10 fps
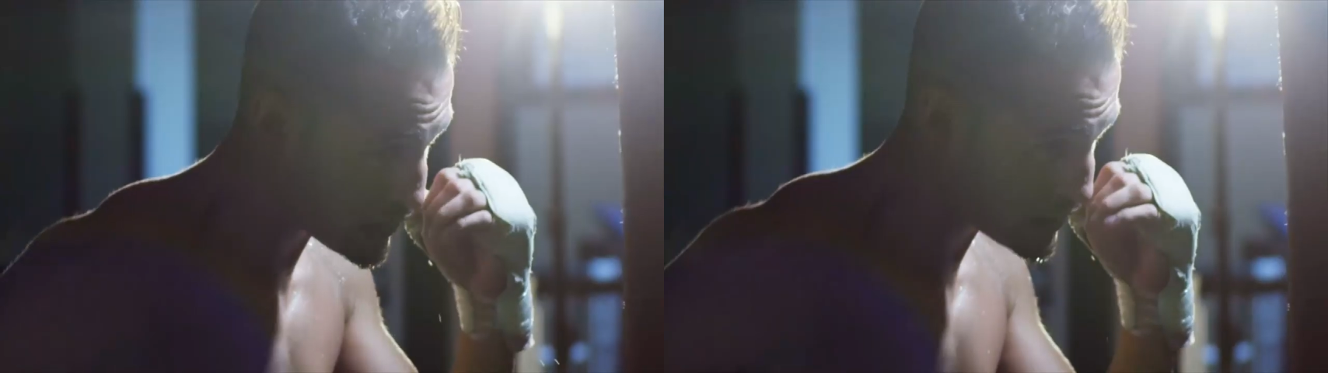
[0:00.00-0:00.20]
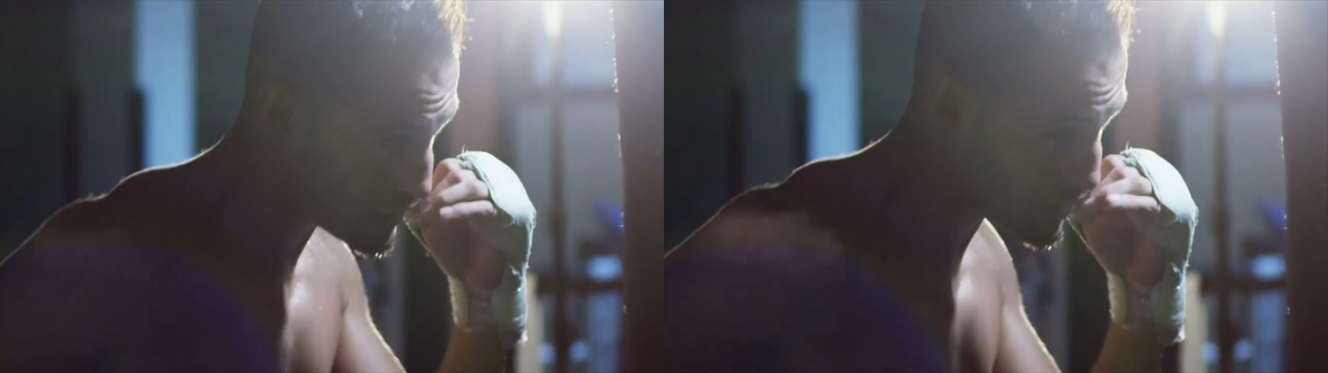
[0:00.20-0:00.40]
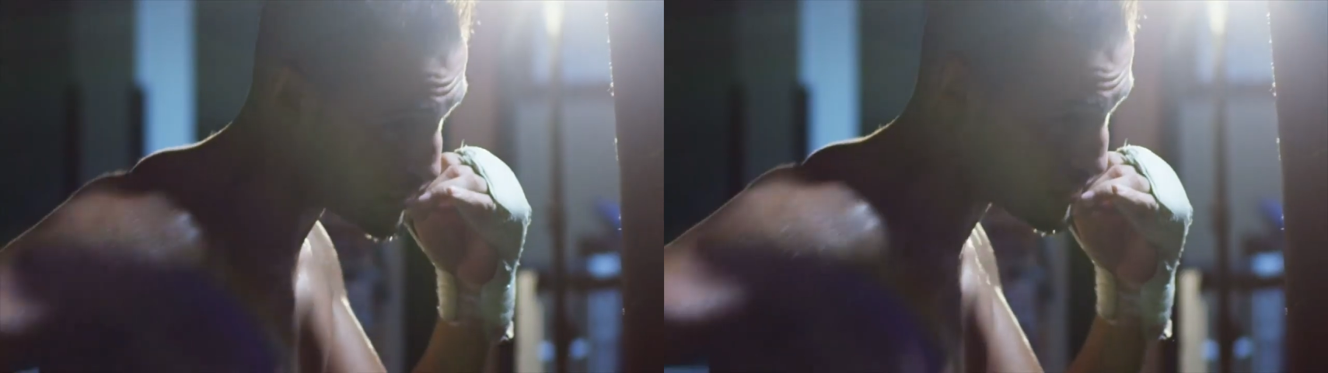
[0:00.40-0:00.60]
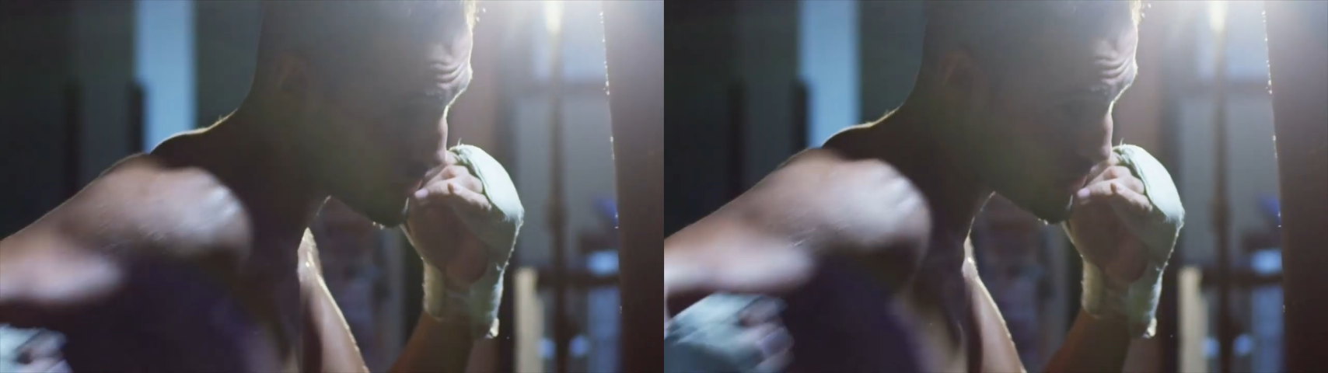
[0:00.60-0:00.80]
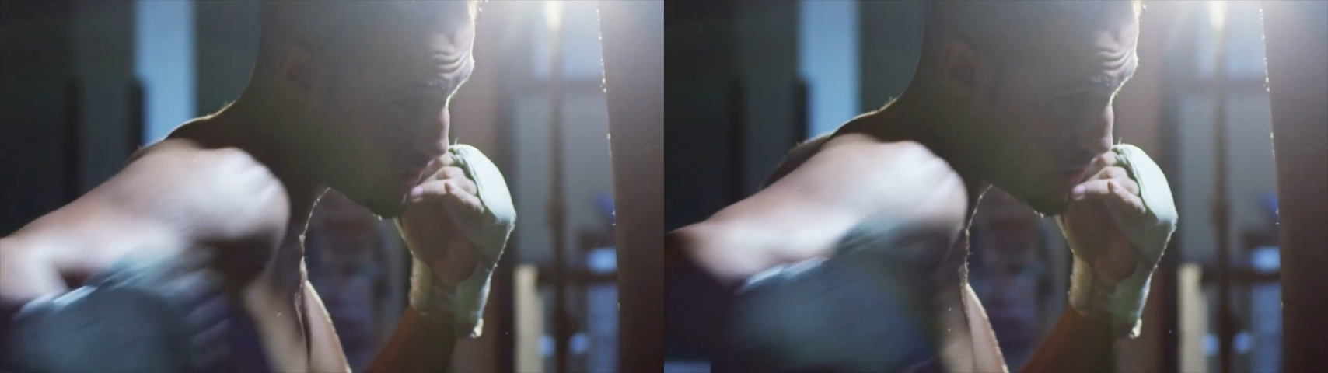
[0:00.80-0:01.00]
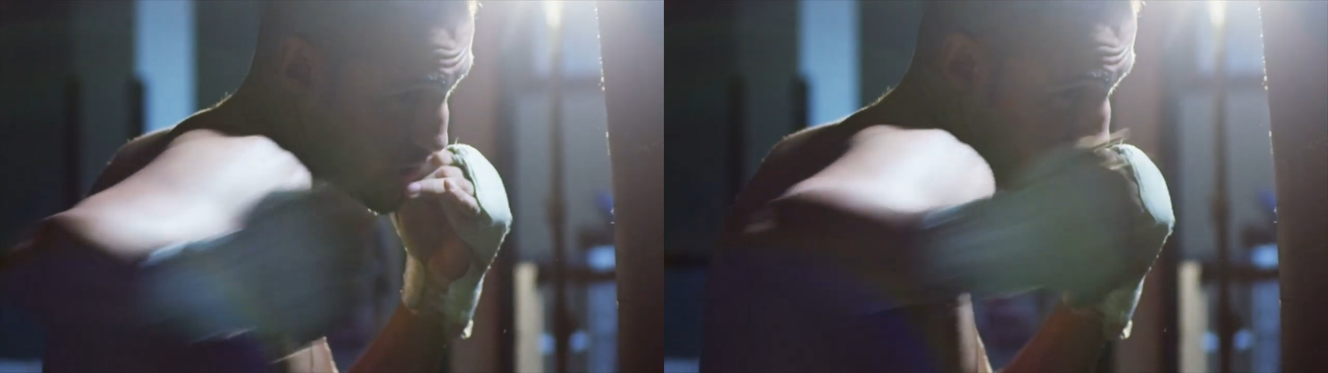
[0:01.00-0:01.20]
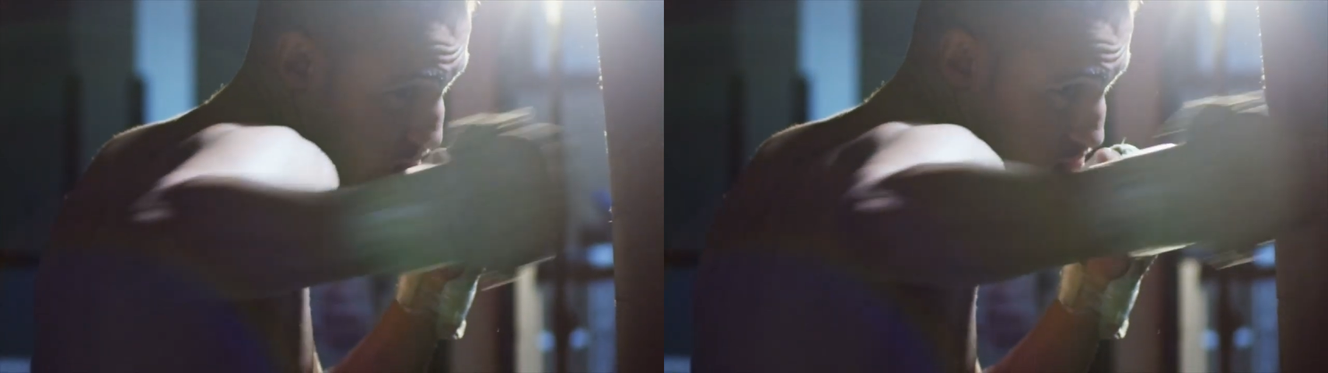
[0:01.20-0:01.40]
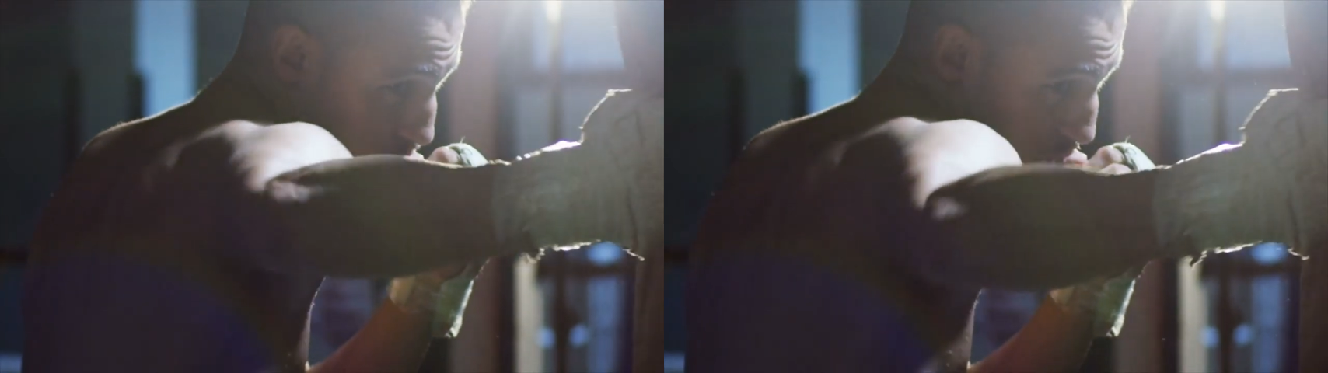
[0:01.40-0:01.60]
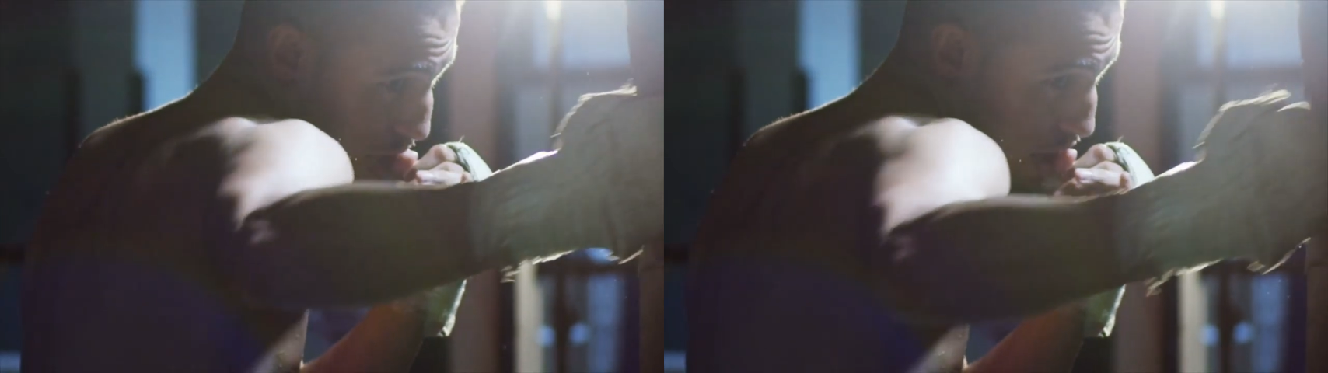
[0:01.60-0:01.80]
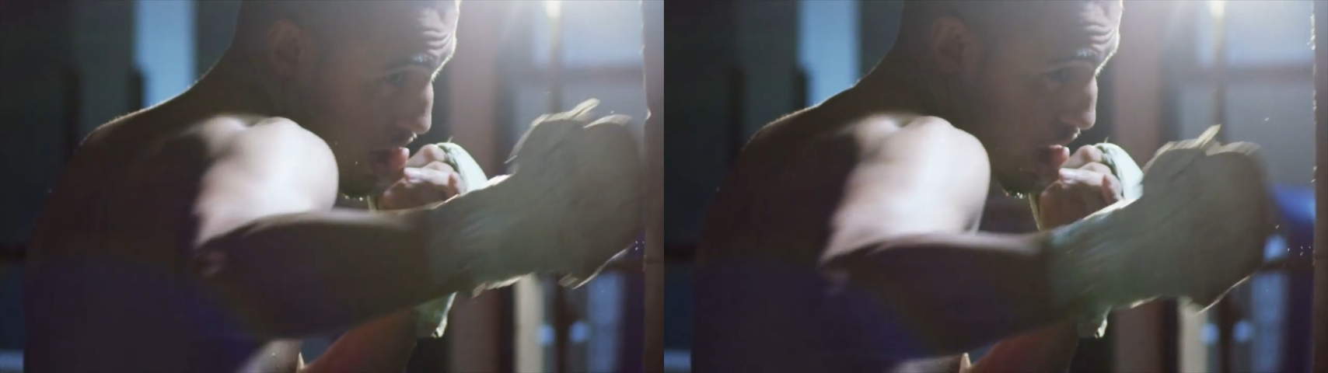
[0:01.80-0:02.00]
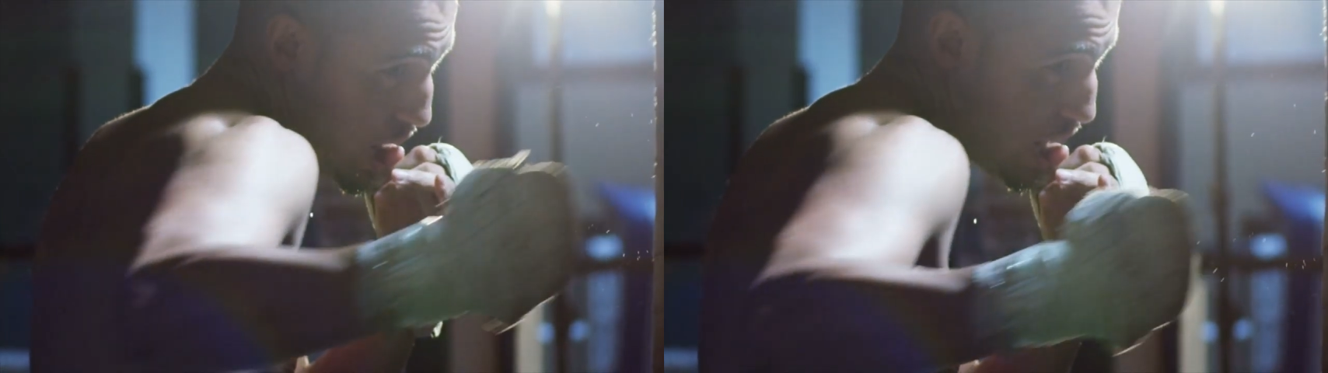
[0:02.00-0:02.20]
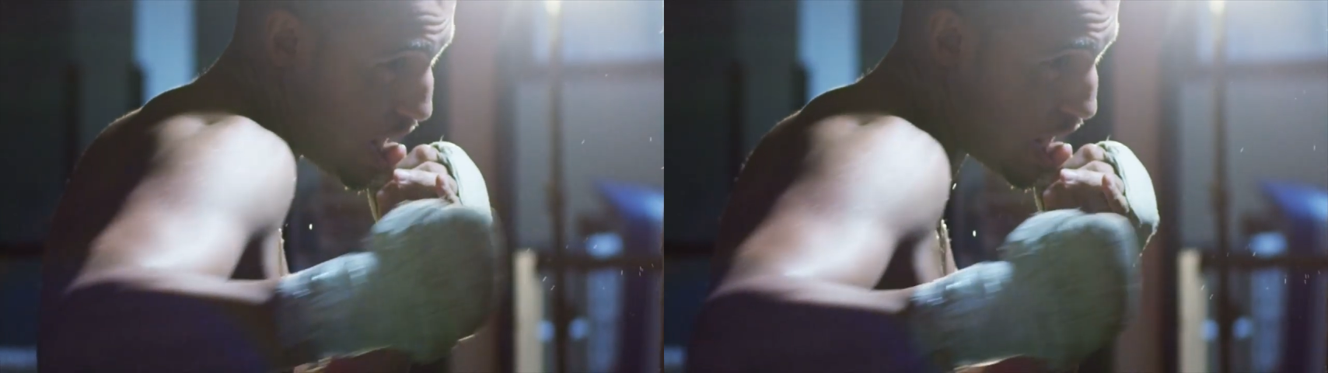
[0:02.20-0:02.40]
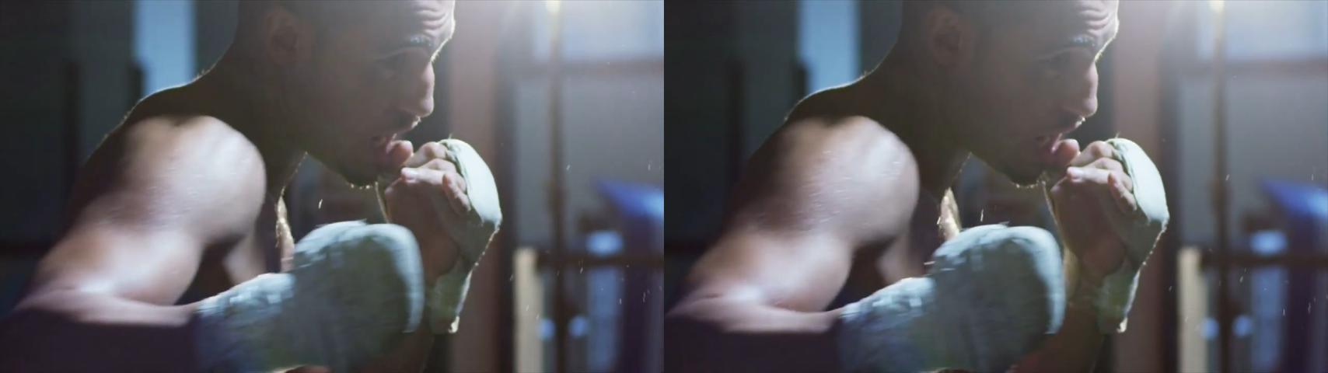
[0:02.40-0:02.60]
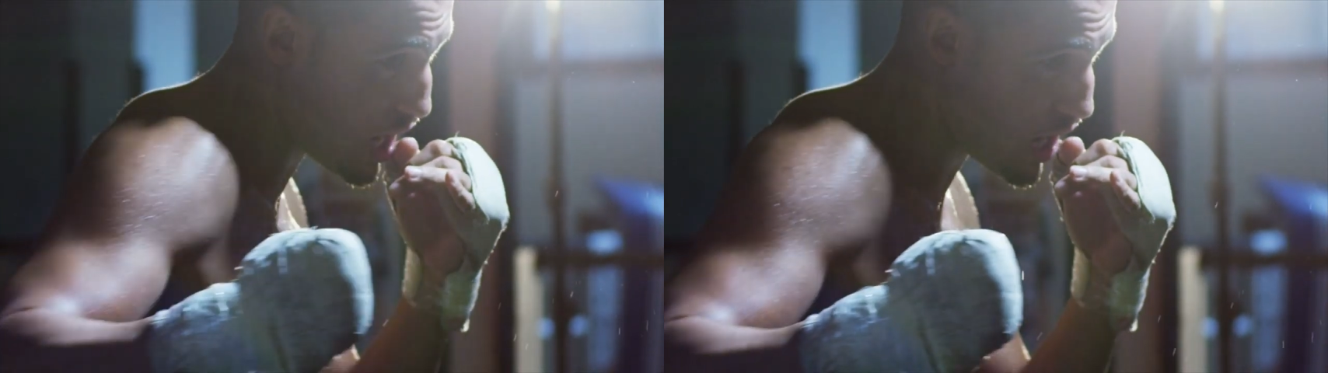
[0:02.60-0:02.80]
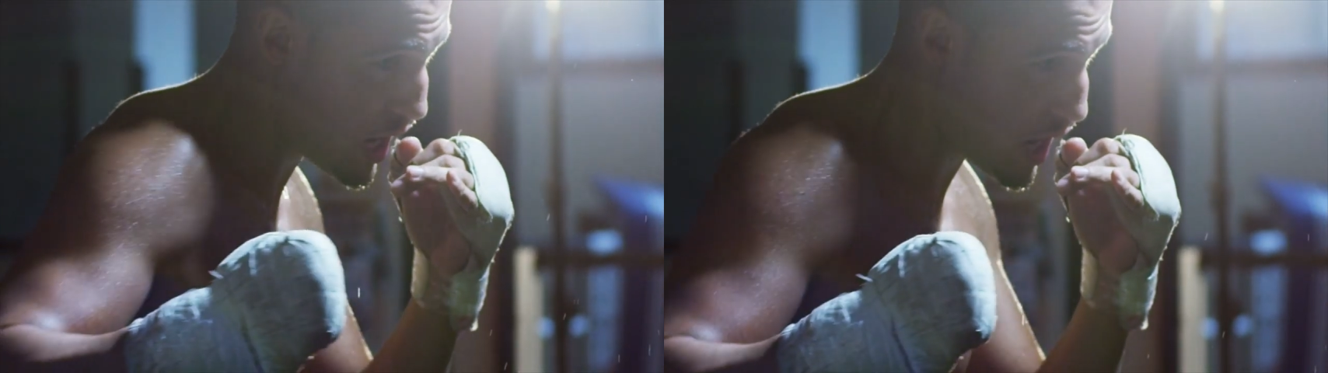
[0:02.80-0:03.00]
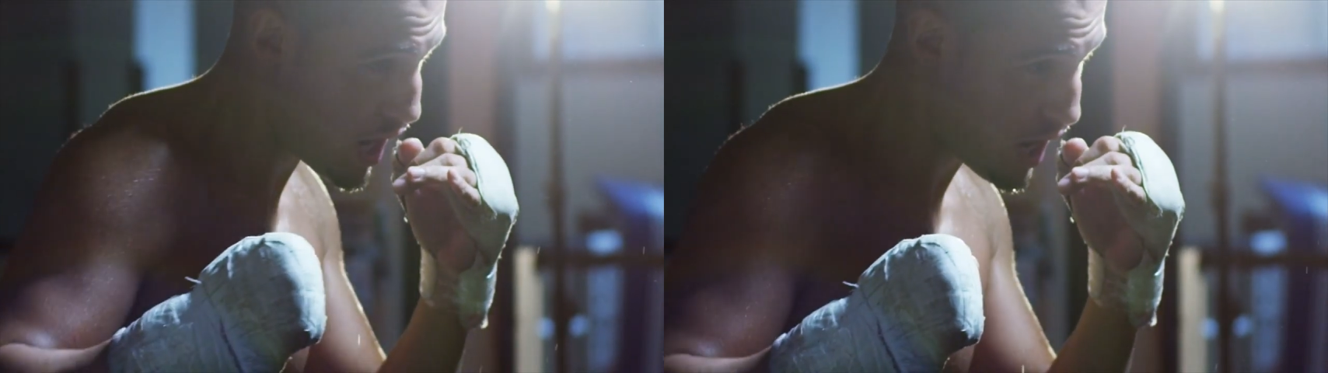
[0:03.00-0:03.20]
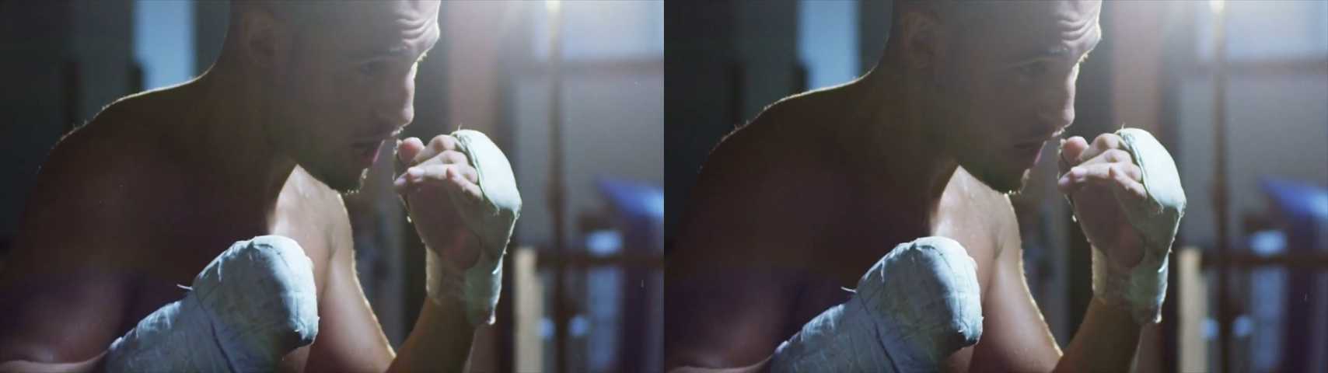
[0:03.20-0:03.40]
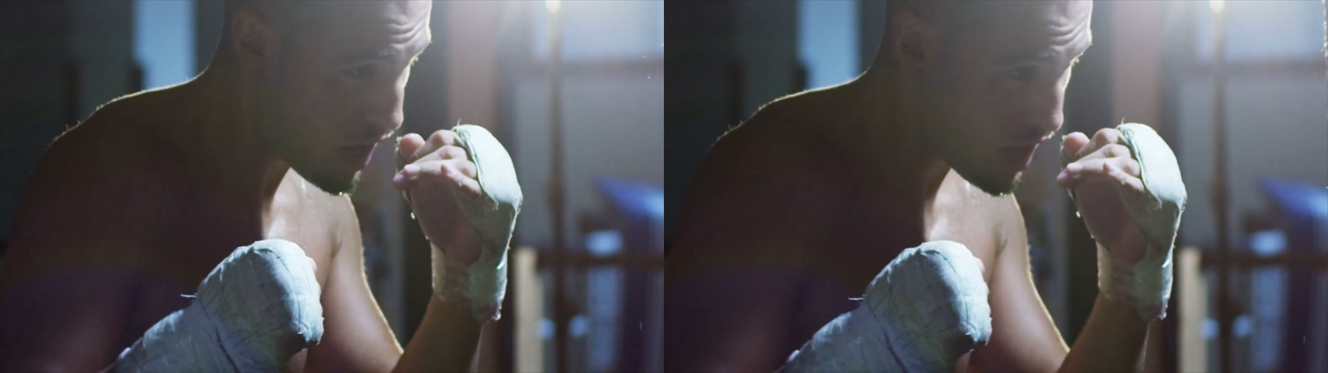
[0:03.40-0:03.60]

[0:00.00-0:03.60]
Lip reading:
(no speaker visible)